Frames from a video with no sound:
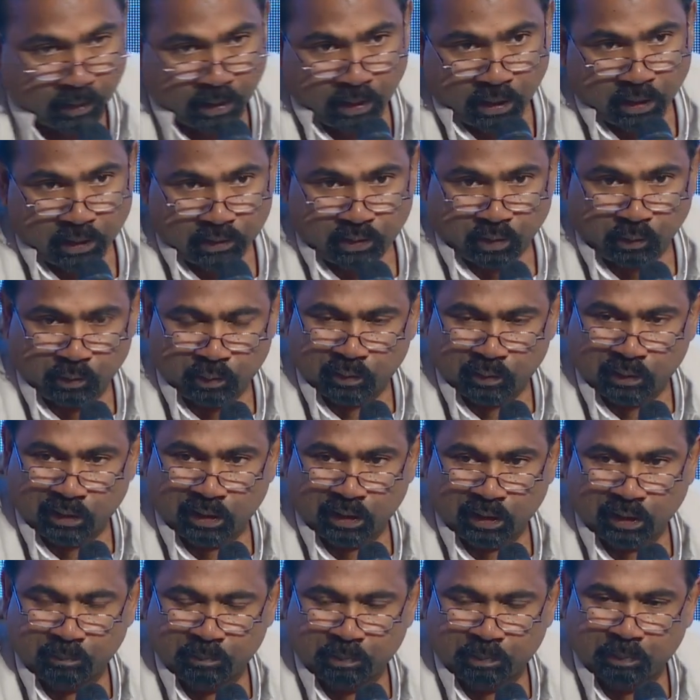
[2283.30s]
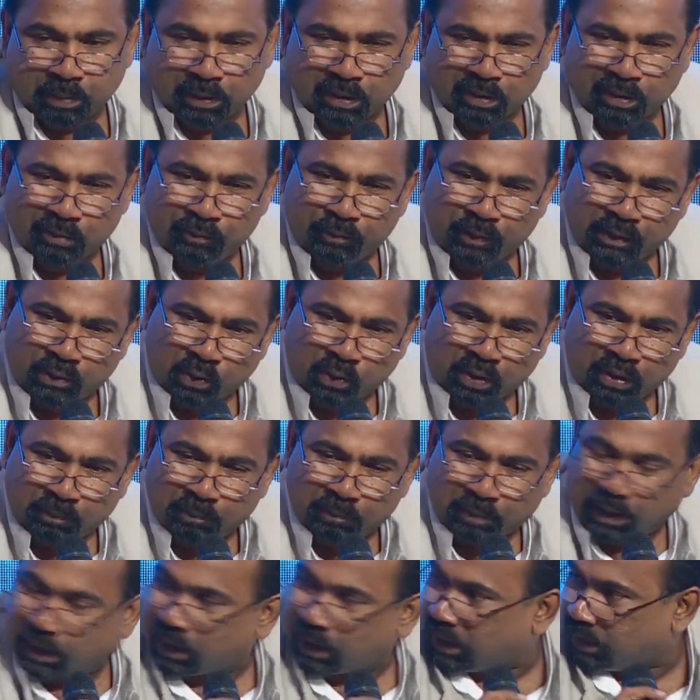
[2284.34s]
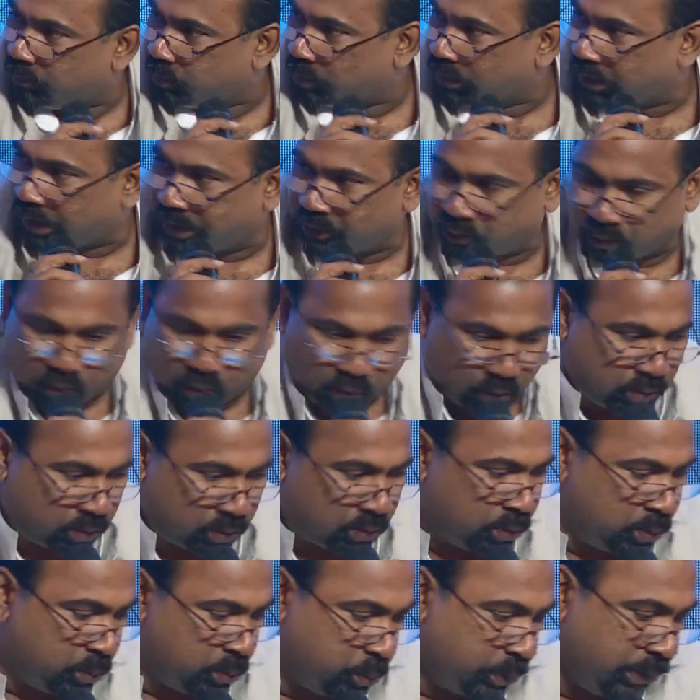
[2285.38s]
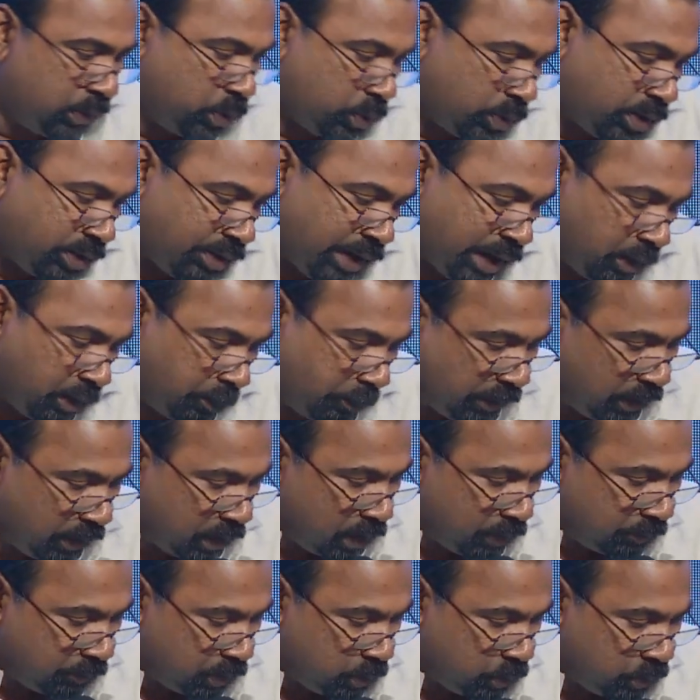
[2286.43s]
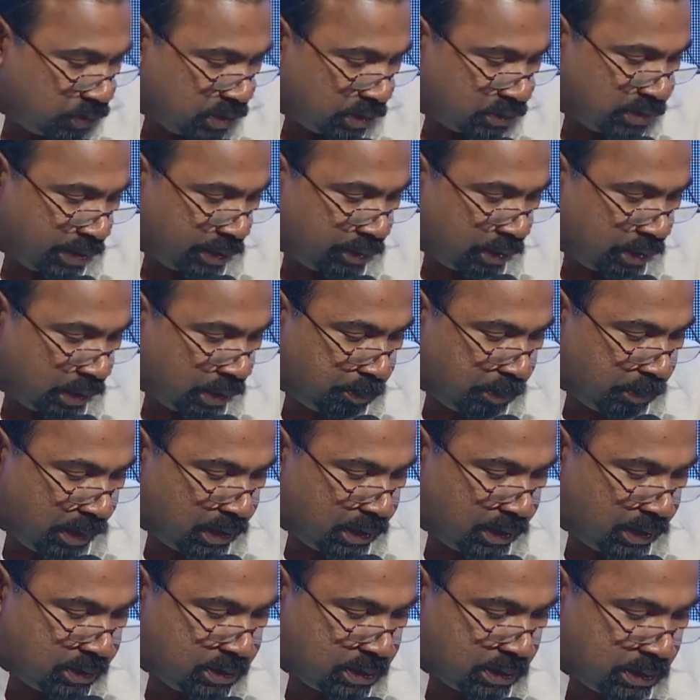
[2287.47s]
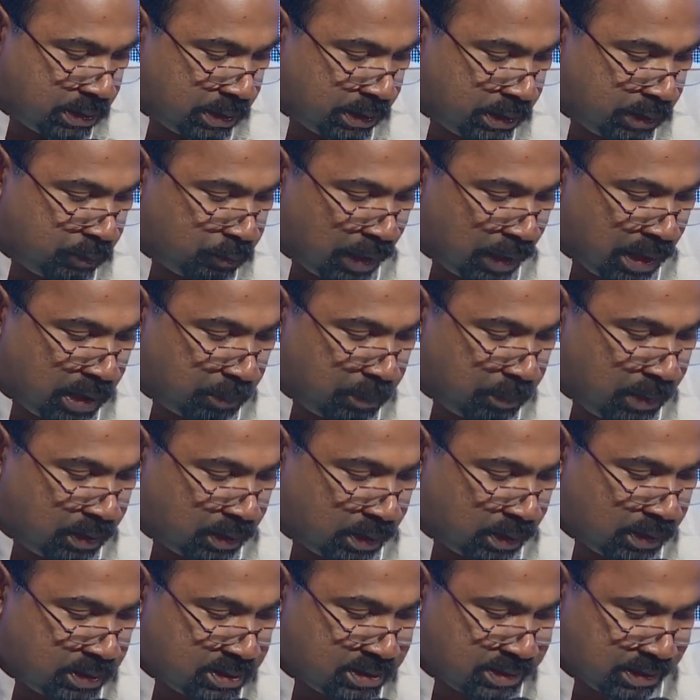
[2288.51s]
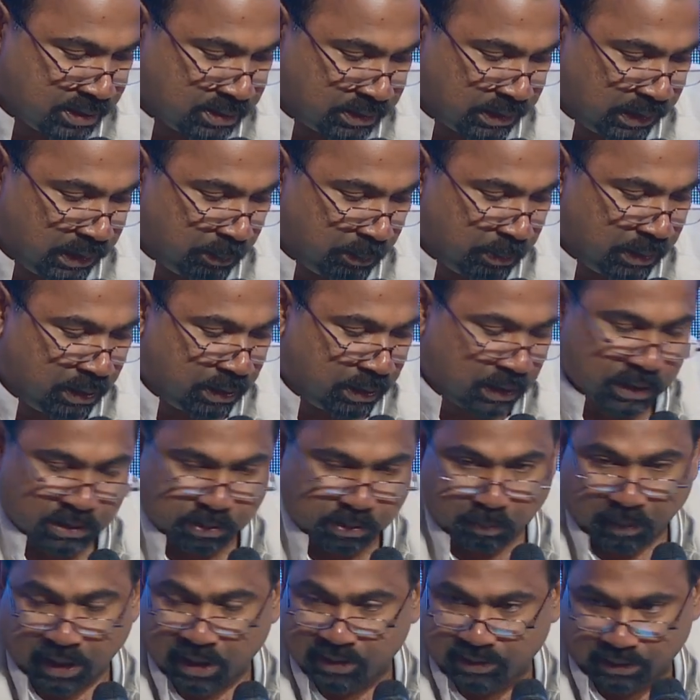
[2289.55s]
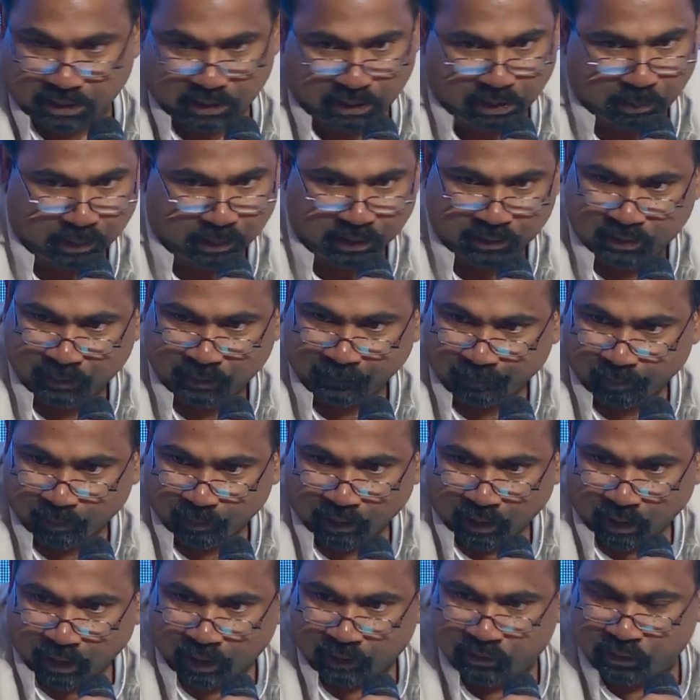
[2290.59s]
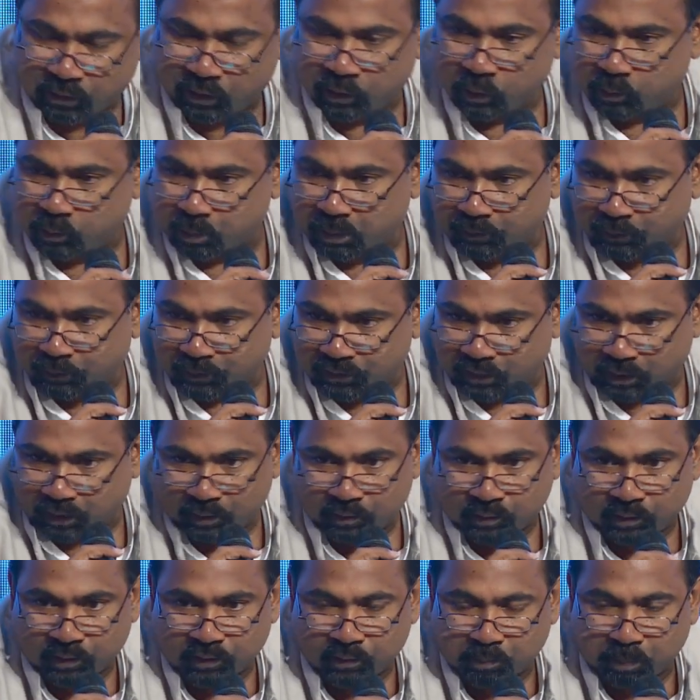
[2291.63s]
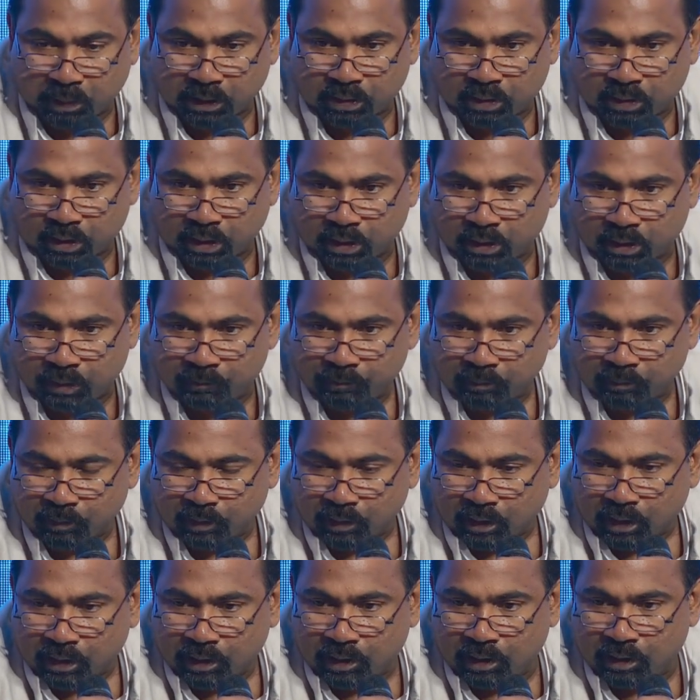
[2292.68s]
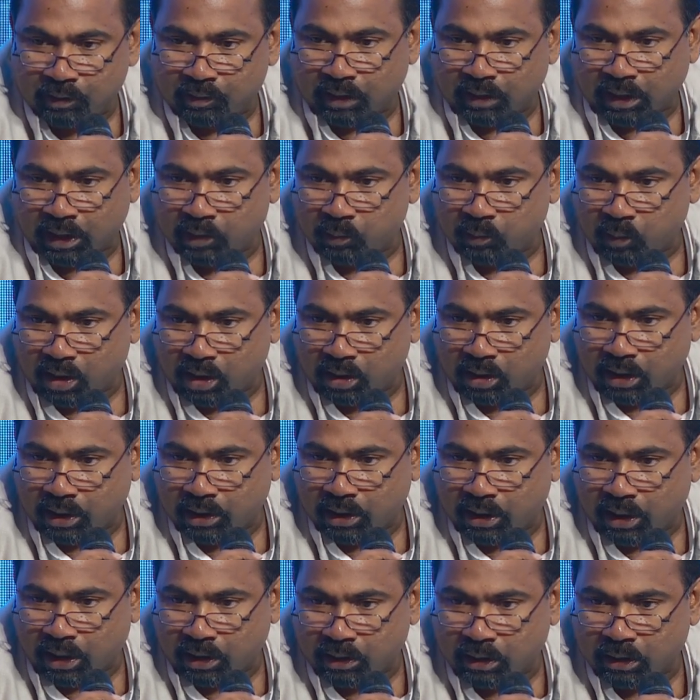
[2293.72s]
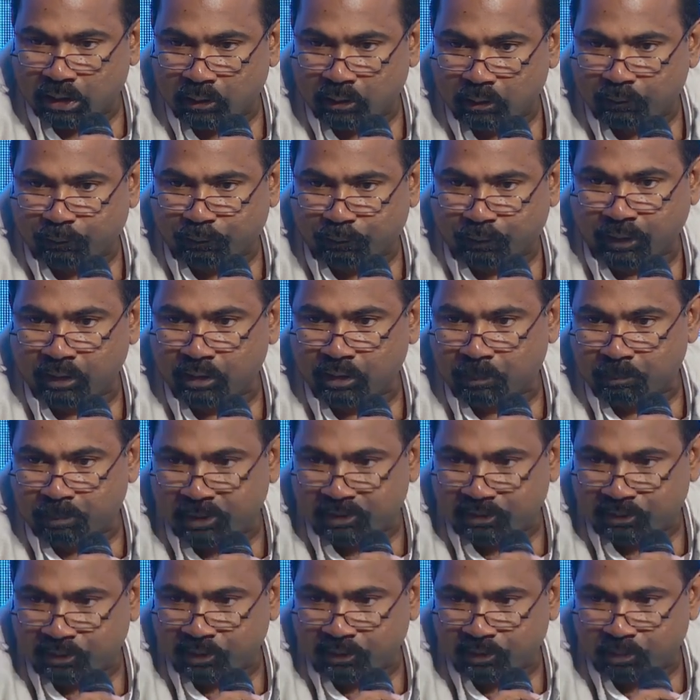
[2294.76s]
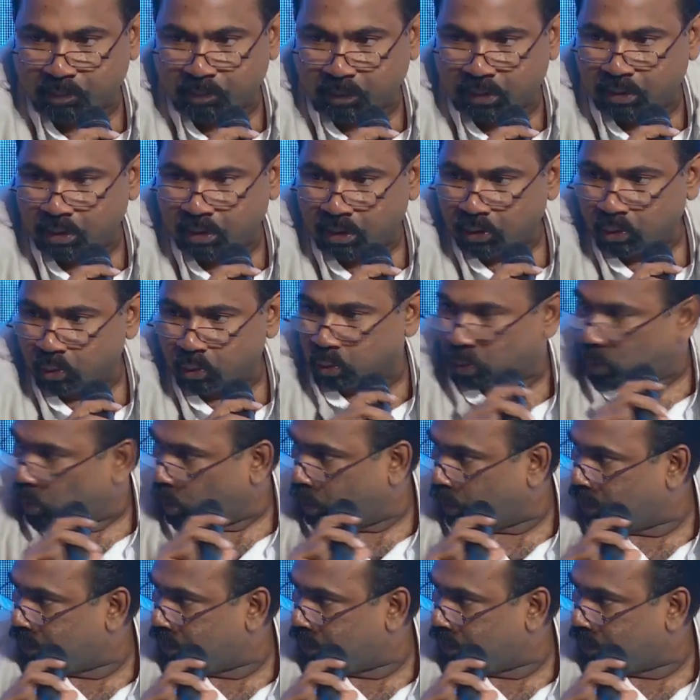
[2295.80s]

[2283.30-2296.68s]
So Vidura, I would like to go to Vidura Ralapanava, who's a general manager, environmental sustainability as mass intimates. Excuse me for saying this, but in Taiwan, I had a friend, a businessman, who called